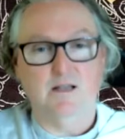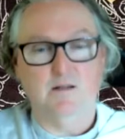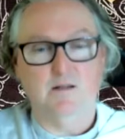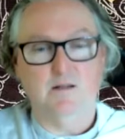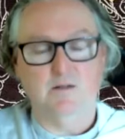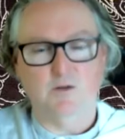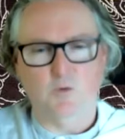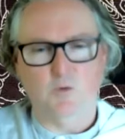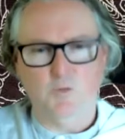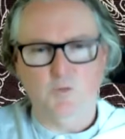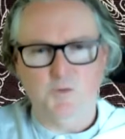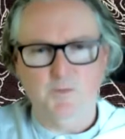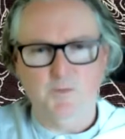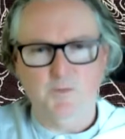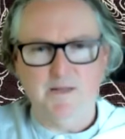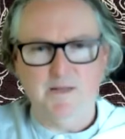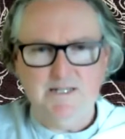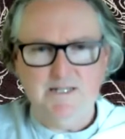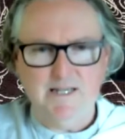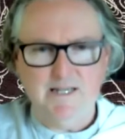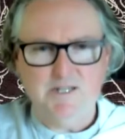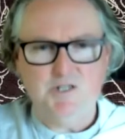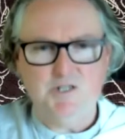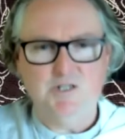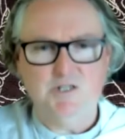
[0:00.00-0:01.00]
with
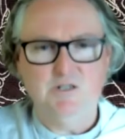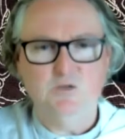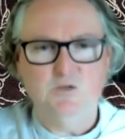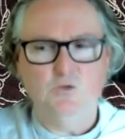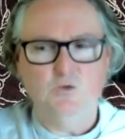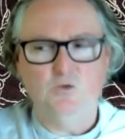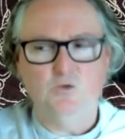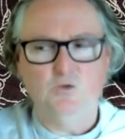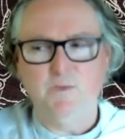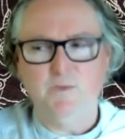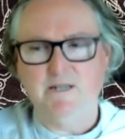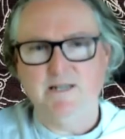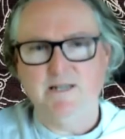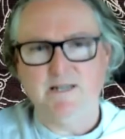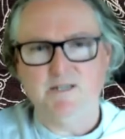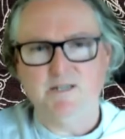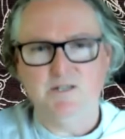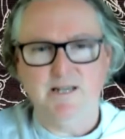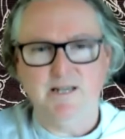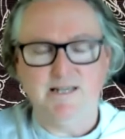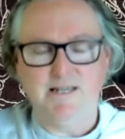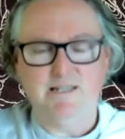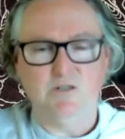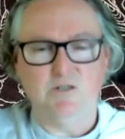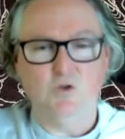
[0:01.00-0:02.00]
meditation, all meditation
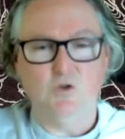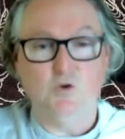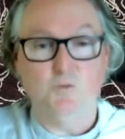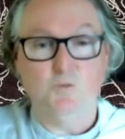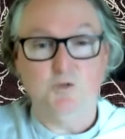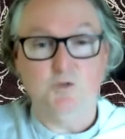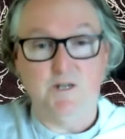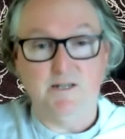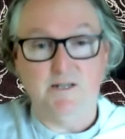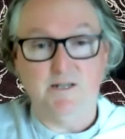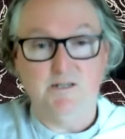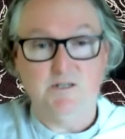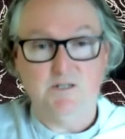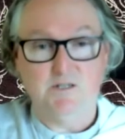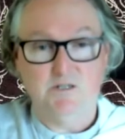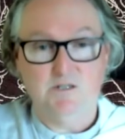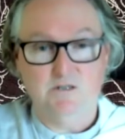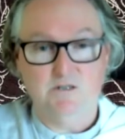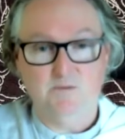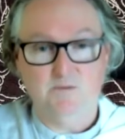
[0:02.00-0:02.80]
has an object.